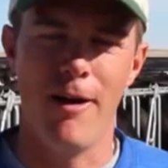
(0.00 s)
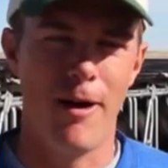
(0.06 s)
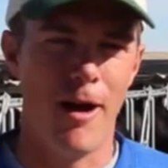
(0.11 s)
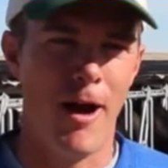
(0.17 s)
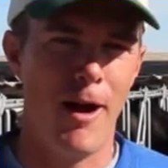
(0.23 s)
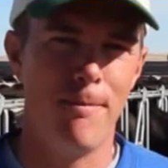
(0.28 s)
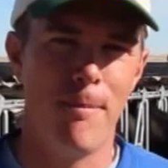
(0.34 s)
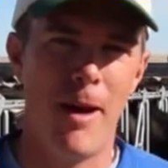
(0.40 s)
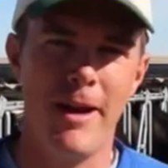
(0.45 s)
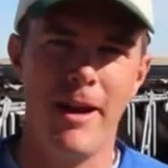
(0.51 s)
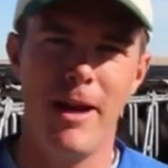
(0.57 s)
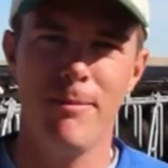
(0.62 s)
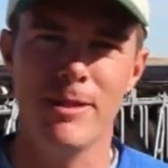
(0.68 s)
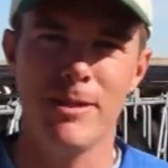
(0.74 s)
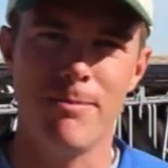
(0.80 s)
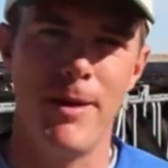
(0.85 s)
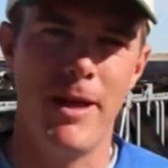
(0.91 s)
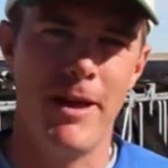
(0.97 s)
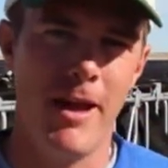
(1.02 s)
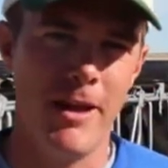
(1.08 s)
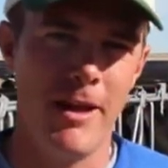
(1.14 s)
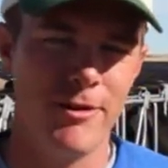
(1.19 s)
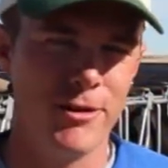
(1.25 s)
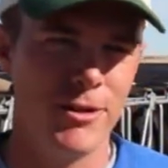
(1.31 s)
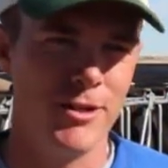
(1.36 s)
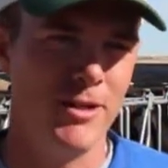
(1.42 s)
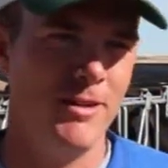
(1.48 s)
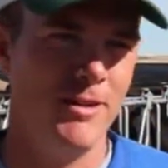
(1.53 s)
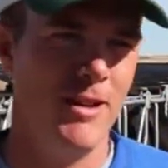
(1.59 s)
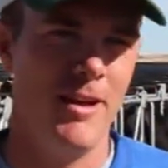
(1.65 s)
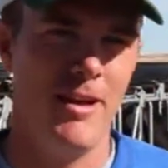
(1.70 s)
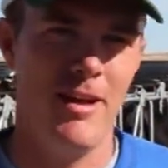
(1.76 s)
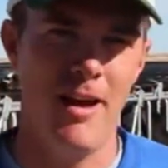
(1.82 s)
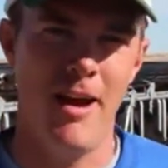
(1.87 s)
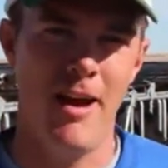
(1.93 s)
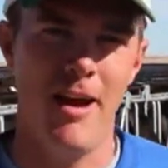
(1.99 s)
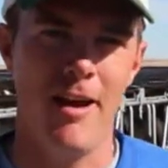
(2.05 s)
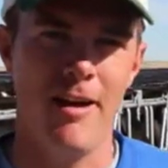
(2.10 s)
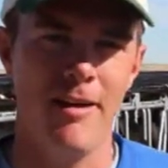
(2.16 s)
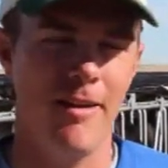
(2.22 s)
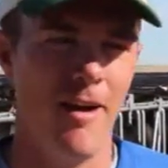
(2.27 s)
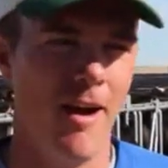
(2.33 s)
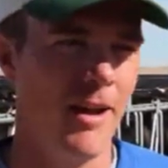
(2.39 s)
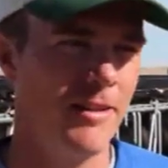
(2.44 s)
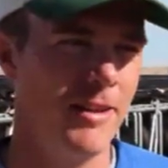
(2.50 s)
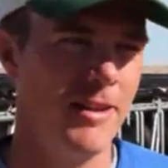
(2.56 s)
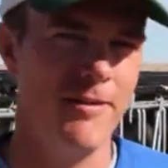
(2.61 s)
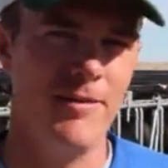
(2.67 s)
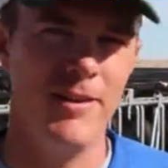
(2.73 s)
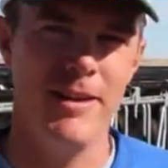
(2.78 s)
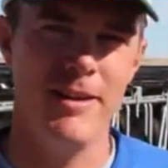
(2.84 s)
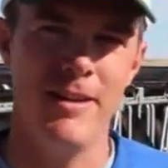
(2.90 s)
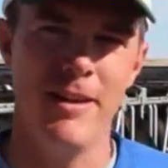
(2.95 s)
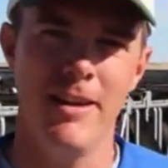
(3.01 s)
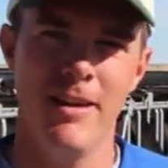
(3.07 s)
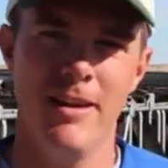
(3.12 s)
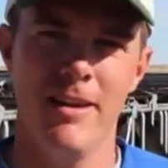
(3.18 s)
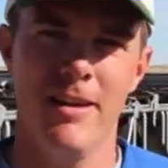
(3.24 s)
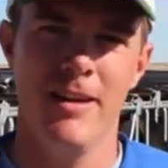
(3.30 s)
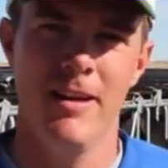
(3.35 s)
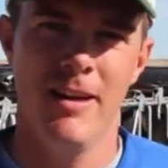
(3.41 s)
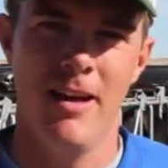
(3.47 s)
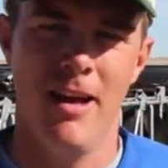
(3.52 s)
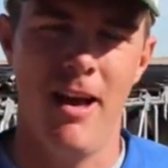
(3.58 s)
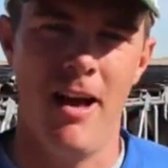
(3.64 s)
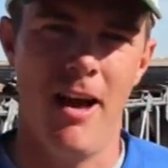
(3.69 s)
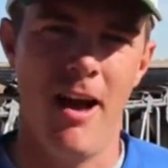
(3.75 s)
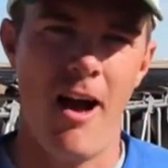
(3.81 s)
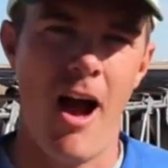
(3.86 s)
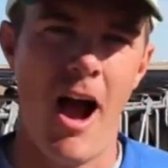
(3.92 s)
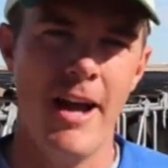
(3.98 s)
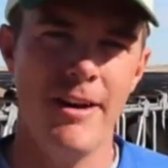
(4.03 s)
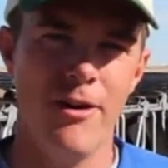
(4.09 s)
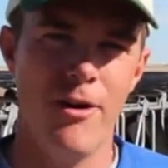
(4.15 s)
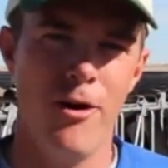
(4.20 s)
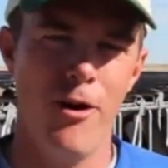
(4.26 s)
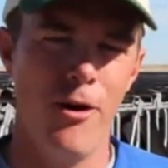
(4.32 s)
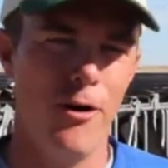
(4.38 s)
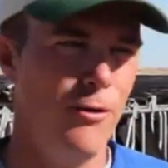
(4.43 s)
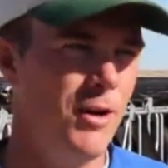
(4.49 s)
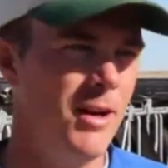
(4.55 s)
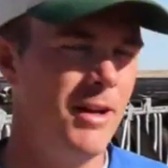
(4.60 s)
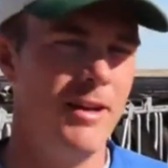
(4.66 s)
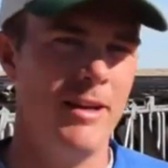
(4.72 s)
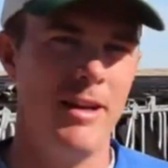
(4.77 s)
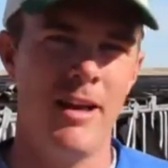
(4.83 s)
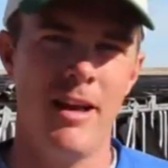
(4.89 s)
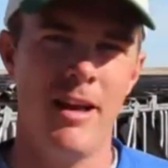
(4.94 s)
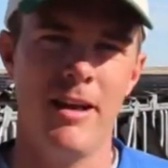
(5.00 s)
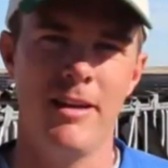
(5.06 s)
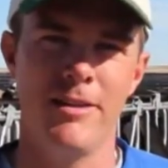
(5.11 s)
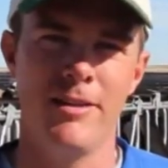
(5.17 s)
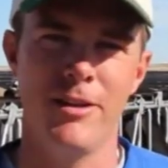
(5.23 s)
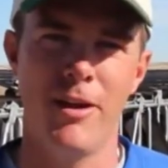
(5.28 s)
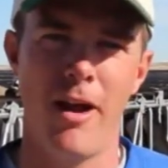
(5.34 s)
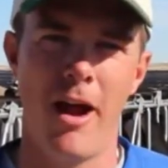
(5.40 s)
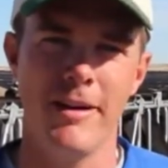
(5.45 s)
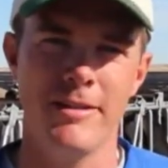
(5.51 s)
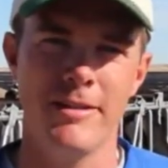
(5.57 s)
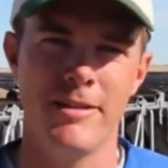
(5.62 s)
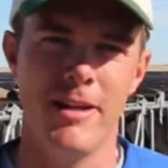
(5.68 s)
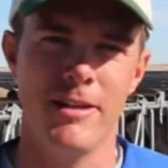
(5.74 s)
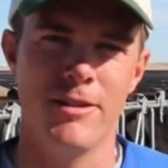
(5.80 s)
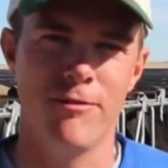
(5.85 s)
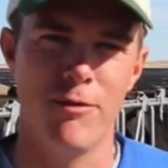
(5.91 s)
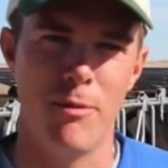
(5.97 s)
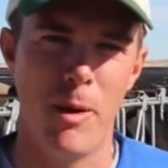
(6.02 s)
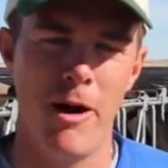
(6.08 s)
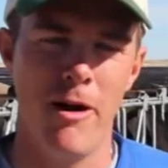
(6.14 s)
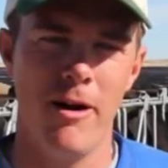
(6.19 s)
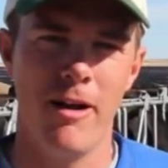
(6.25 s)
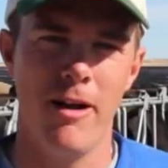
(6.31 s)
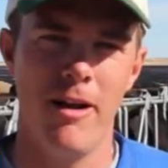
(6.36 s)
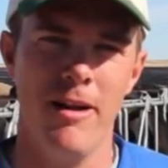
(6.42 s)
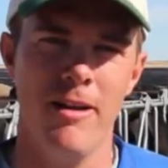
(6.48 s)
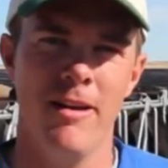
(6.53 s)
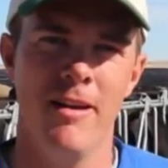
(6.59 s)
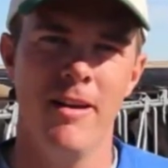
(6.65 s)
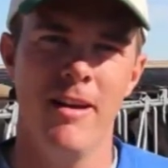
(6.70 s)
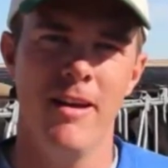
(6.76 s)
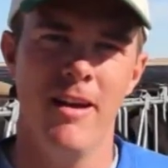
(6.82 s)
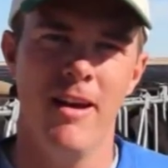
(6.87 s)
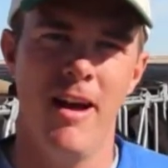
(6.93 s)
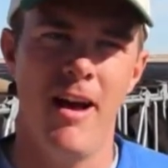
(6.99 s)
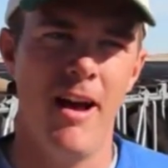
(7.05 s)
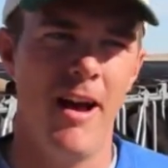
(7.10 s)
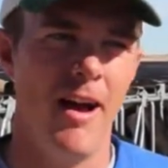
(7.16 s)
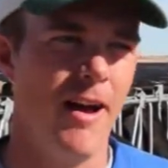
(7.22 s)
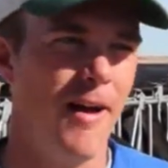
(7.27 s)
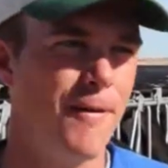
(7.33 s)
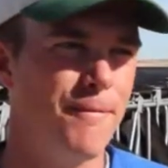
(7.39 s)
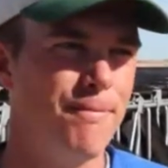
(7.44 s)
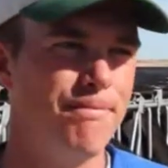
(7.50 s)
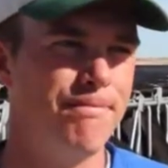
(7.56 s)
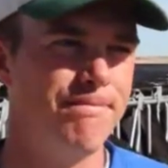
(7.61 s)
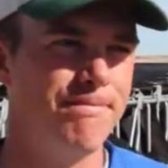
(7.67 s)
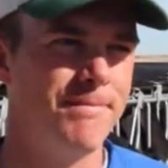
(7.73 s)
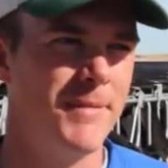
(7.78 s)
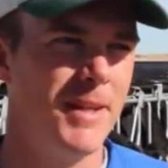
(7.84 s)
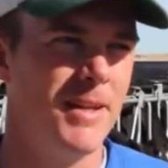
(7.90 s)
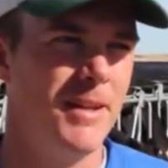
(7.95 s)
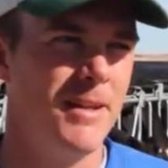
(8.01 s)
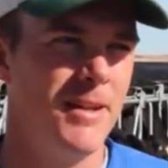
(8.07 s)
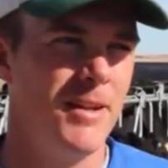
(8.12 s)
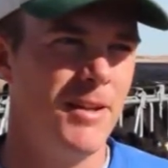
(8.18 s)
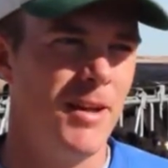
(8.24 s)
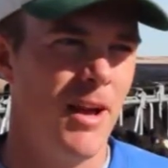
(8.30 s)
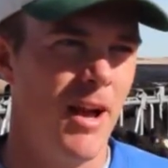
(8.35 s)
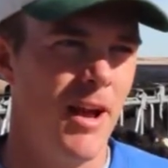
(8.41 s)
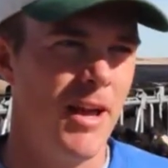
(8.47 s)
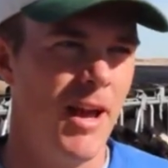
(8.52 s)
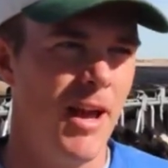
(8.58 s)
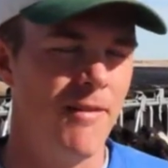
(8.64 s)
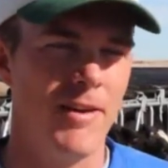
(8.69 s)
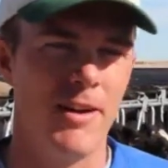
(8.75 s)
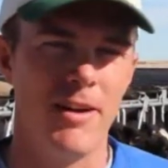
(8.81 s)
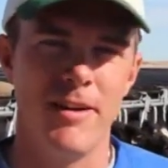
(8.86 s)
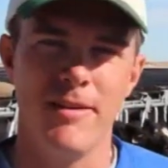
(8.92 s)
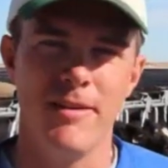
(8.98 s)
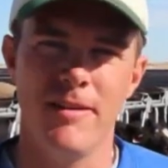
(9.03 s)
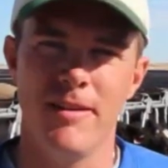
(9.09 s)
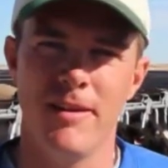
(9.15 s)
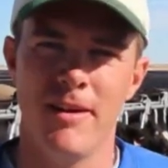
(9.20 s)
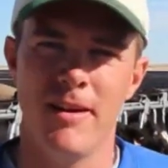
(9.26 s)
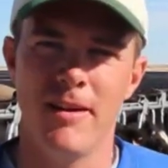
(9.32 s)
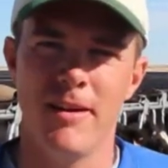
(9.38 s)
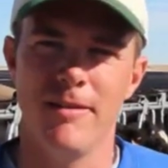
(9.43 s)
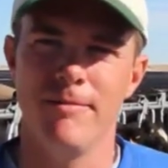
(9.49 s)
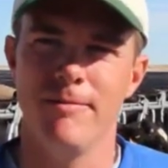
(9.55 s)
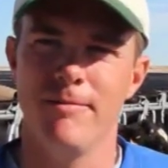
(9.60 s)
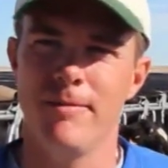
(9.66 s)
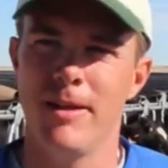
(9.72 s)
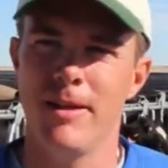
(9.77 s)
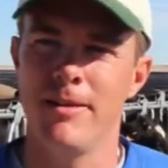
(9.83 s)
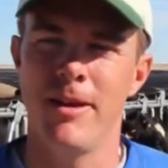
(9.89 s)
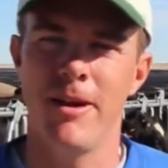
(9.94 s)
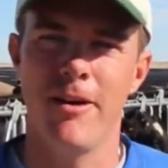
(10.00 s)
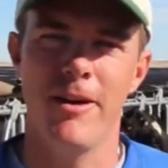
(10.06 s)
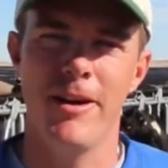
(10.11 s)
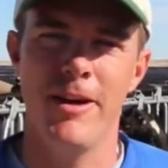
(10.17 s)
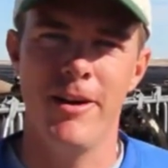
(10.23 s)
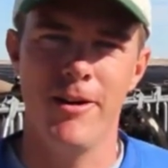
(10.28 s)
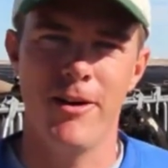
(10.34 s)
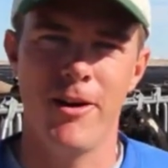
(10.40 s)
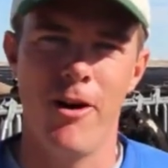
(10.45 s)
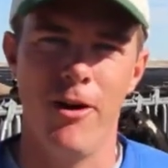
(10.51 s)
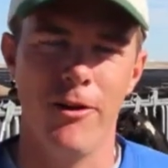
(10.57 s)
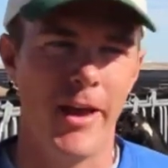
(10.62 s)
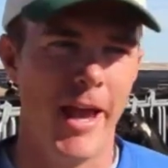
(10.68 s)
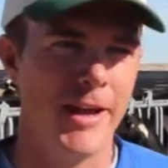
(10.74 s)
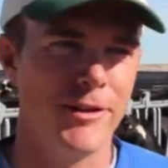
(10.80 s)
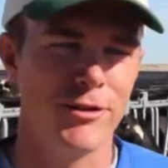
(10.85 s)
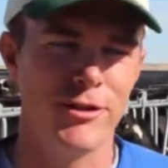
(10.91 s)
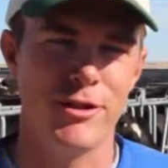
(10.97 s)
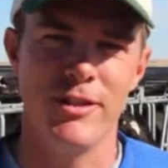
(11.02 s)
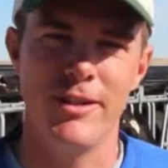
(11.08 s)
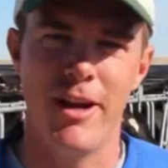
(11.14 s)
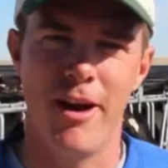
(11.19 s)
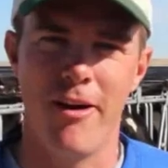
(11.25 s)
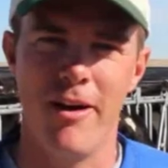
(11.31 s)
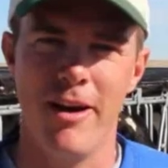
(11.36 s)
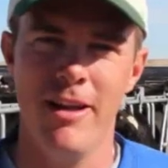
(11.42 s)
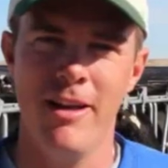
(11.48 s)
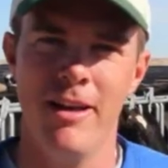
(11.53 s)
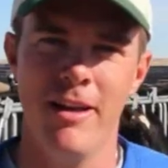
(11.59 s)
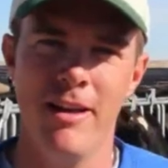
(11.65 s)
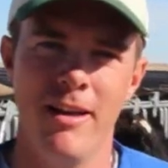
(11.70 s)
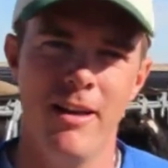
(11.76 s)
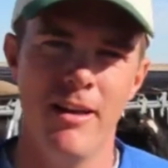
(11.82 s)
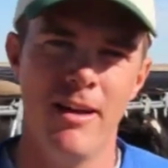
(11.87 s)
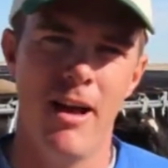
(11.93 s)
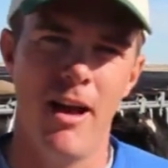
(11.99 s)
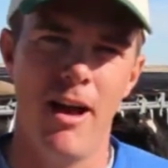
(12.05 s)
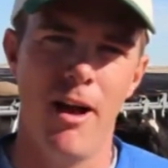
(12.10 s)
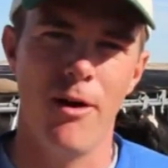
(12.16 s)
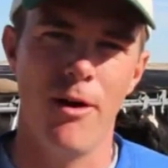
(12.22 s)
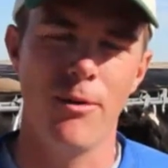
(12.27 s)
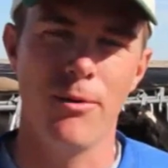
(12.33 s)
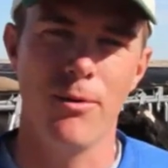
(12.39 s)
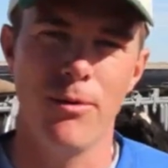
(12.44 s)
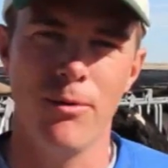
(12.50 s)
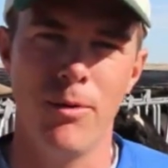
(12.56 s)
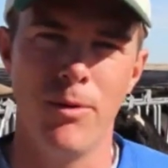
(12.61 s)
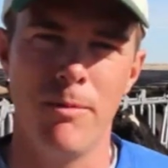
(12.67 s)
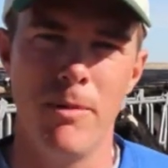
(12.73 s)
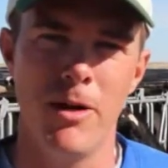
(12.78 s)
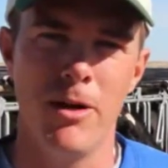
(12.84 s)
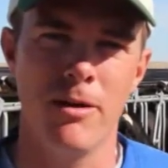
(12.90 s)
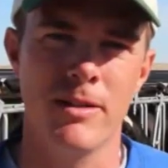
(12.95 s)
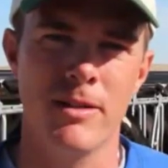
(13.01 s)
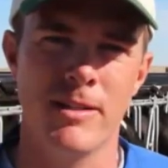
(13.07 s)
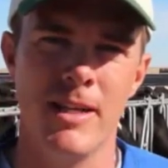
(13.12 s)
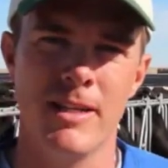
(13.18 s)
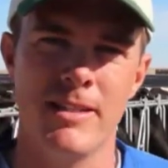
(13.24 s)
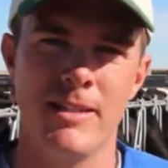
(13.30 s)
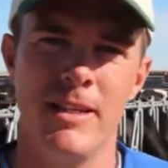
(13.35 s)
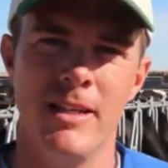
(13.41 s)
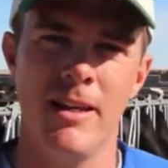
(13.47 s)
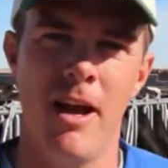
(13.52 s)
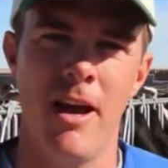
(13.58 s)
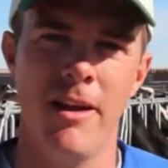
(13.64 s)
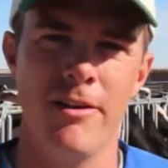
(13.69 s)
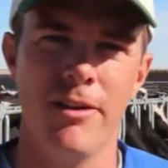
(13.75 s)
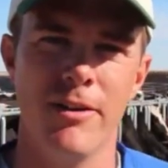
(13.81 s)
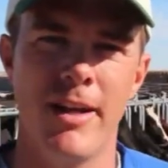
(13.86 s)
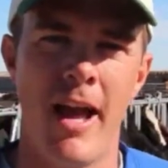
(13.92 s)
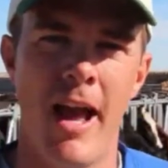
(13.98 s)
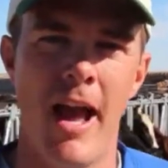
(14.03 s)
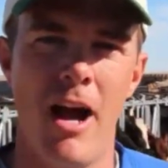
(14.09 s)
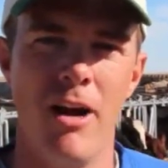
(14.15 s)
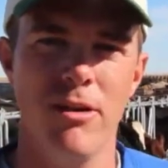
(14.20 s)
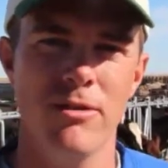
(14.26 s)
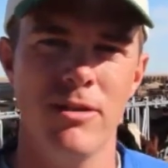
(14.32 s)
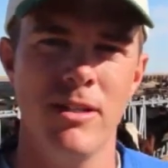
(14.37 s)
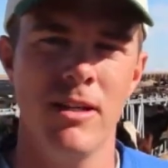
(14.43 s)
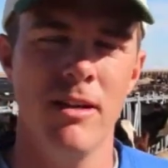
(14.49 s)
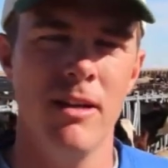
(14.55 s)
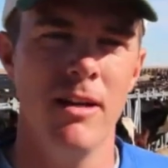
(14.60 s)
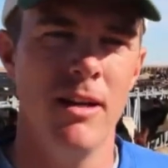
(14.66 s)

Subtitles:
My name is Ben Andersen. I live in Idaho in the United States of America. I have a dairy here called Andersen Dairy. We milk 1,600 cows.